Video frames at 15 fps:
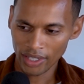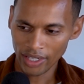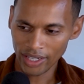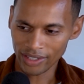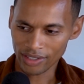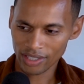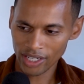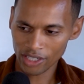
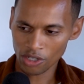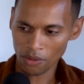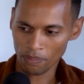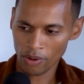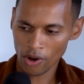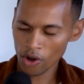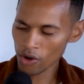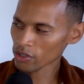it's such a
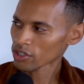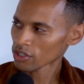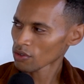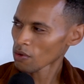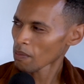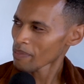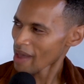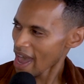
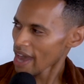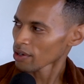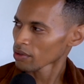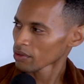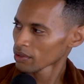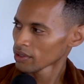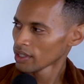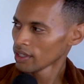personal
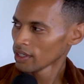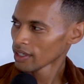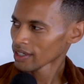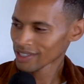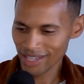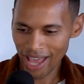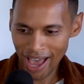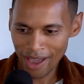battle,
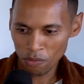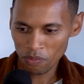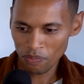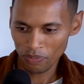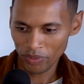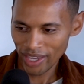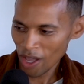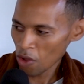because I
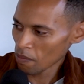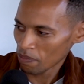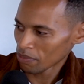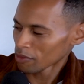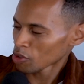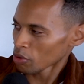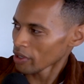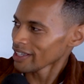
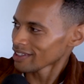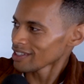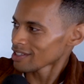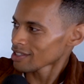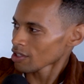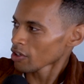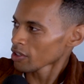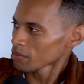helped create this
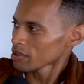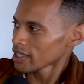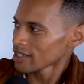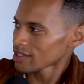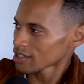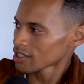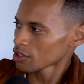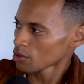circumstance
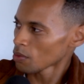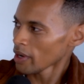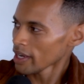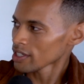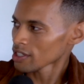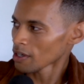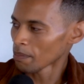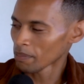and
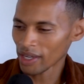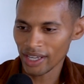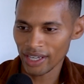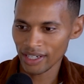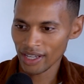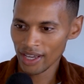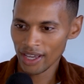situation, but